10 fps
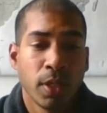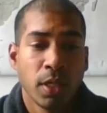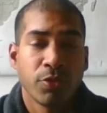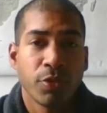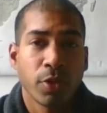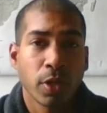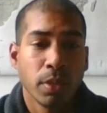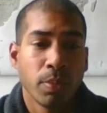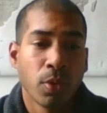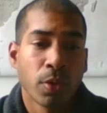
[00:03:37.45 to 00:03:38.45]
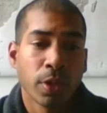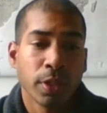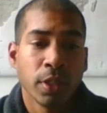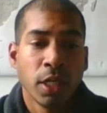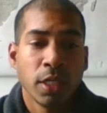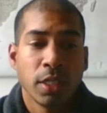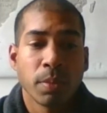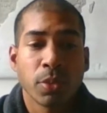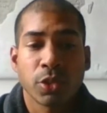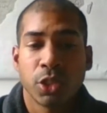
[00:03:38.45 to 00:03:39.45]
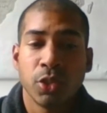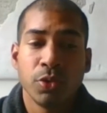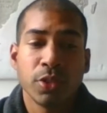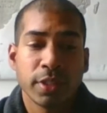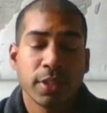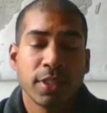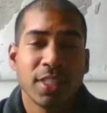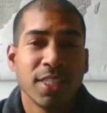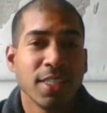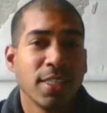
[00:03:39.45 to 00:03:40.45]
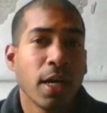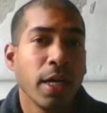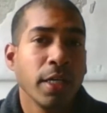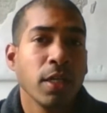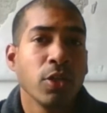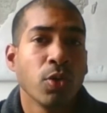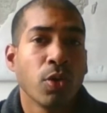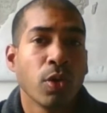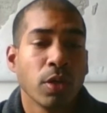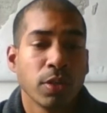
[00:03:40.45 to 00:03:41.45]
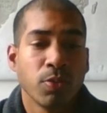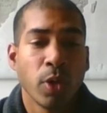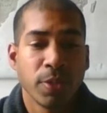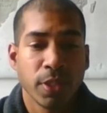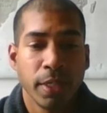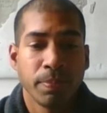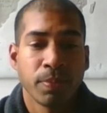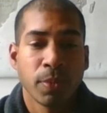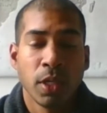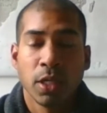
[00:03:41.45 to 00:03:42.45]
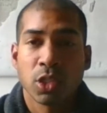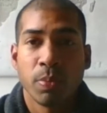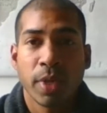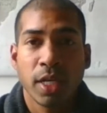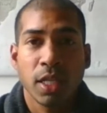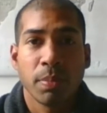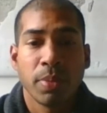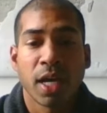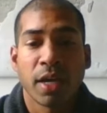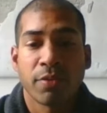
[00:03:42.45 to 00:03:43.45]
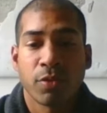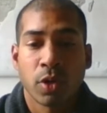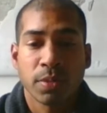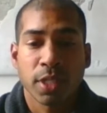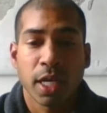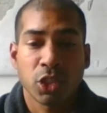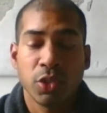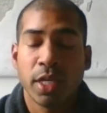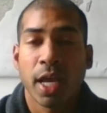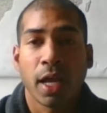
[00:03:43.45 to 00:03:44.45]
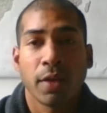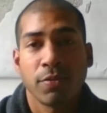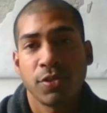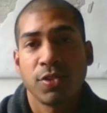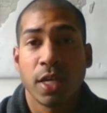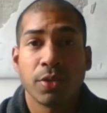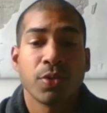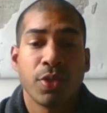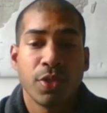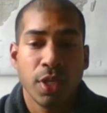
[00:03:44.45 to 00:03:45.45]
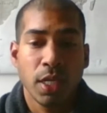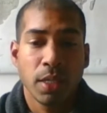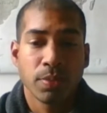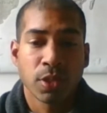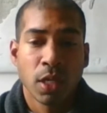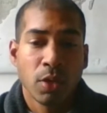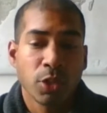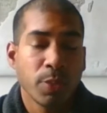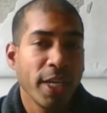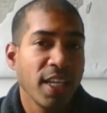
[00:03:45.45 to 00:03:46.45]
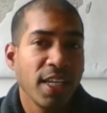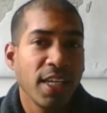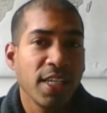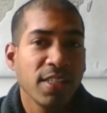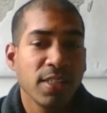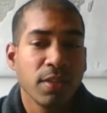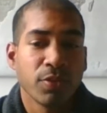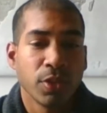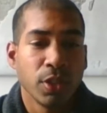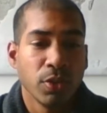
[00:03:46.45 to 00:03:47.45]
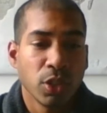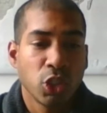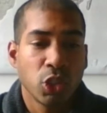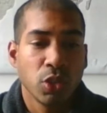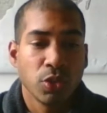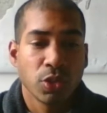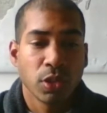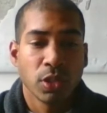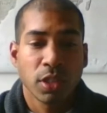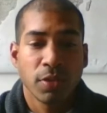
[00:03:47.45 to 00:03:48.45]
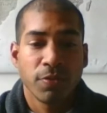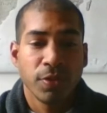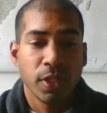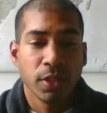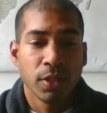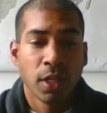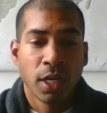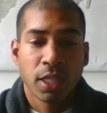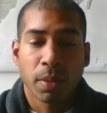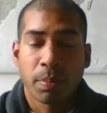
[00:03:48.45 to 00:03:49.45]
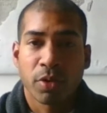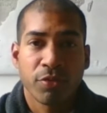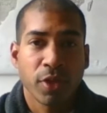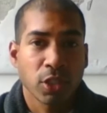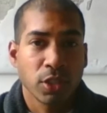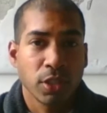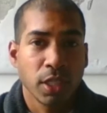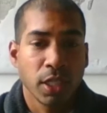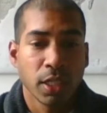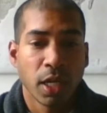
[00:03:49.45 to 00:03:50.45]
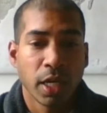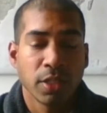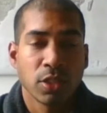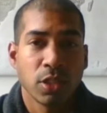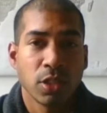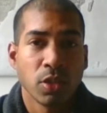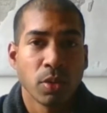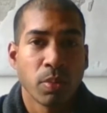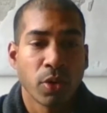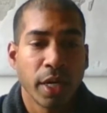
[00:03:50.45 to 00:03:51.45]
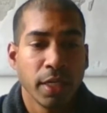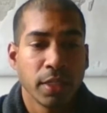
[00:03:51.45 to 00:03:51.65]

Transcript: Very important. Number two is design your website. So many of the platforms actually have standard themes, which make it easy for you to choose the look and feel that professionally aligns to your brand.